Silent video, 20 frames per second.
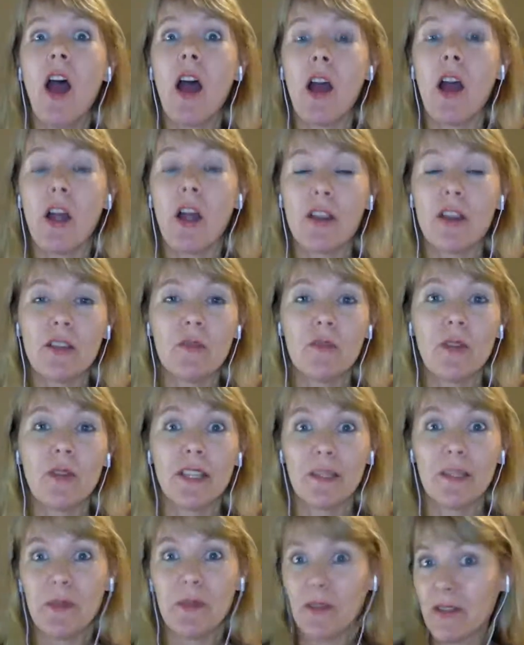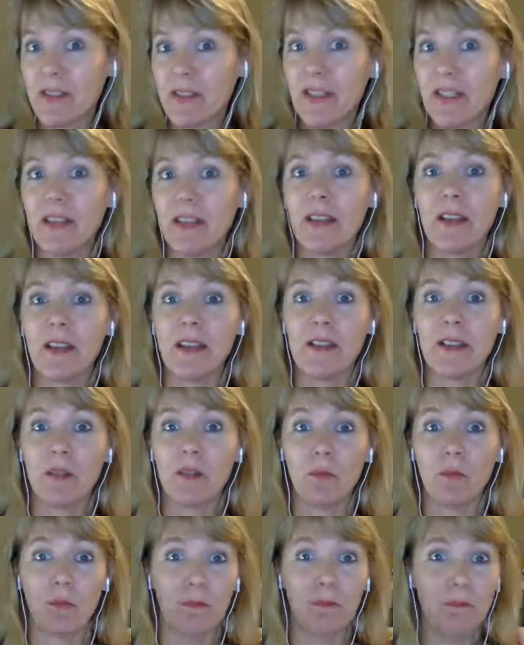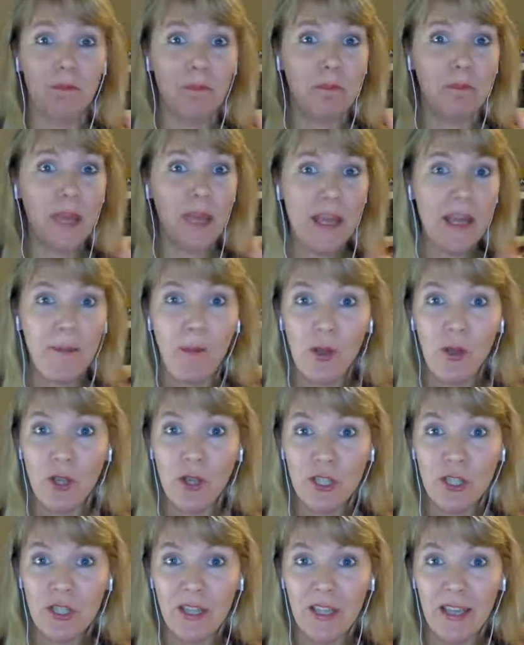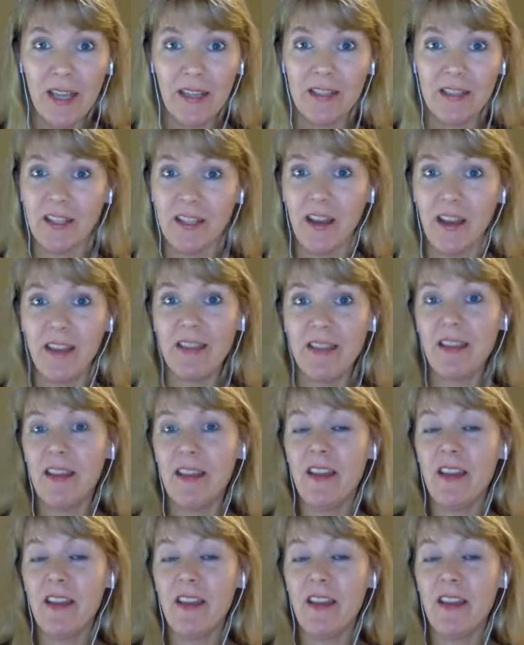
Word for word: Are you experiencing that it's a big push to get it done?